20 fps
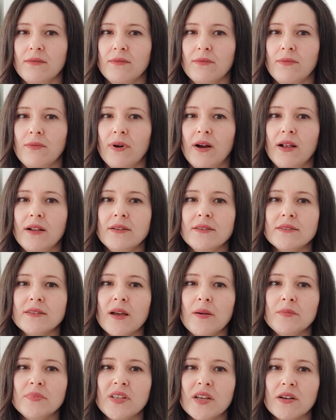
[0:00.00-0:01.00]
While
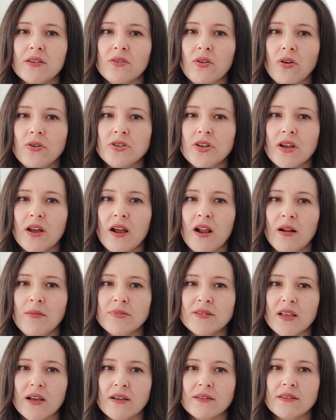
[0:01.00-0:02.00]
some technology
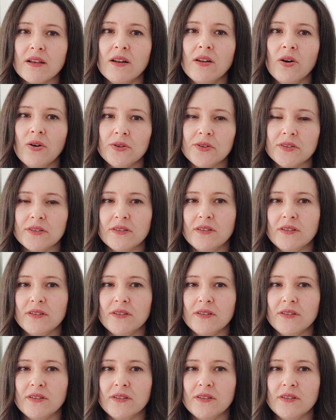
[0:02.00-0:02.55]
helps us a lot